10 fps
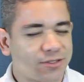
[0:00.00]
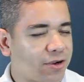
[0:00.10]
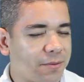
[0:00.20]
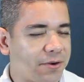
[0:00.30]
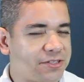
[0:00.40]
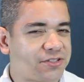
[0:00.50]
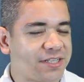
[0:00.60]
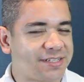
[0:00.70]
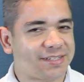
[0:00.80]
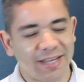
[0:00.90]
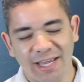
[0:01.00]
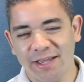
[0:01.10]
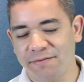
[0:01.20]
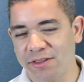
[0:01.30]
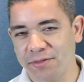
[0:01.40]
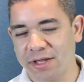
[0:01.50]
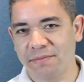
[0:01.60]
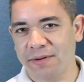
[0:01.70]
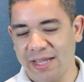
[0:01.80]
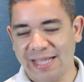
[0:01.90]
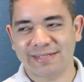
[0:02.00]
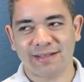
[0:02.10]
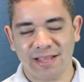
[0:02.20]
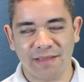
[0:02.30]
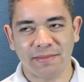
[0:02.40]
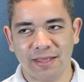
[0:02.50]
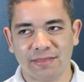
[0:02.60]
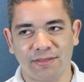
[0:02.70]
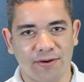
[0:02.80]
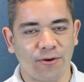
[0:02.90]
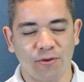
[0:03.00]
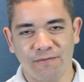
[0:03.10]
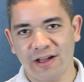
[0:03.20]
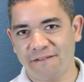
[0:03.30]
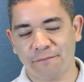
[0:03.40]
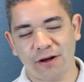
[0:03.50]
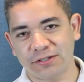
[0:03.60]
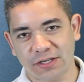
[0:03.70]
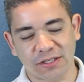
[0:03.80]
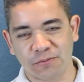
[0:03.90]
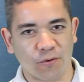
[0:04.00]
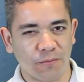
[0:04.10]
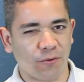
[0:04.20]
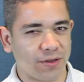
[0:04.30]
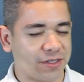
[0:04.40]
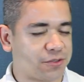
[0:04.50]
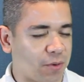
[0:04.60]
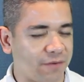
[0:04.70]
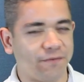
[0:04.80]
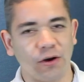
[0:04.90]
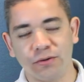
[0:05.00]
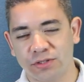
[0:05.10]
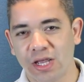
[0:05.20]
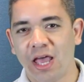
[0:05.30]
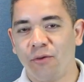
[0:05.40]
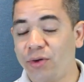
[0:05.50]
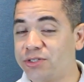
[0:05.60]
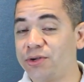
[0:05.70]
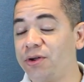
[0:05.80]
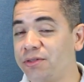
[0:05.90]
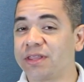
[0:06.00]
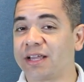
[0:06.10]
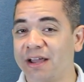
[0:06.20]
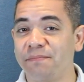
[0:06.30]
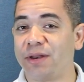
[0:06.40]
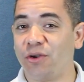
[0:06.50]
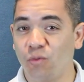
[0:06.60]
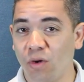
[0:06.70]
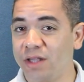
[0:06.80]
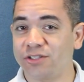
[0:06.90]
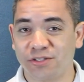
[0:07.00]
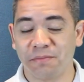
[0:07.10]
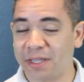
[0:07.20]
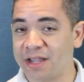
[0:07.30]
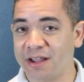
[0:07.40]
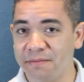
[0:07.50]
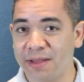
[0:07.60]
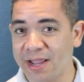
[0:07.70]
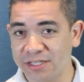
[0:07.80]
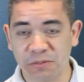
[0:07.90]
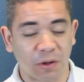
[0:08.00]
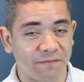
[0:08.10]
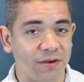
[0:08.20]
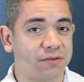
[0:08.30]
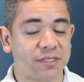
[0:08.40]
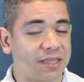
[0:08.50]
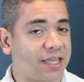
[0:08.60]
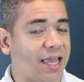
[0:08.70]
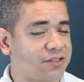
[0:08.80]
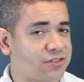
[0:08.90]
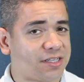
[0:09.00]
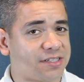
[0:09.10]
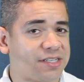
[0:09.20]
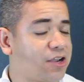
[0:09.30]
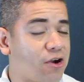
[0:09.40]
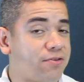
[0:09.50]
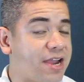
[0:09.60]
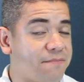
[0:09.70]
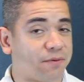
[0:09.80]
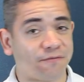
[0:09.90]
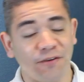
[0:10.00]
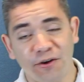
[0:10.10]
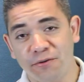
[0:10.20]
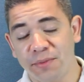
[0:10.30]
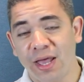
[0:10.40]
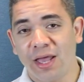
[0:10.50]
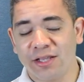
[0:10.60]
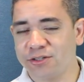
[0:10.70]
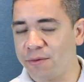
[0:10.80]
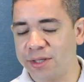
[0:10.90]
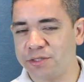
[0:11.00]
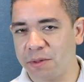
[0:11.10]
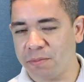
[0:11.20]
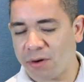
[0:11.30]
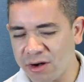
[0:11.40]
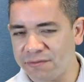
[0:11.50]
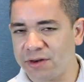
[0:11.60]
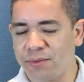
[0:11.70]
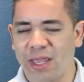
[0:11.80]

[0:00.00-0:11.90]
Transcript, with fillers: Now let's talk about HTC, even though the company has claimed that their whole Vive project is more important than smartphones. We do know that the company wants to make a comeback in smartphones and the HTC codename Perfume is going to be part of it.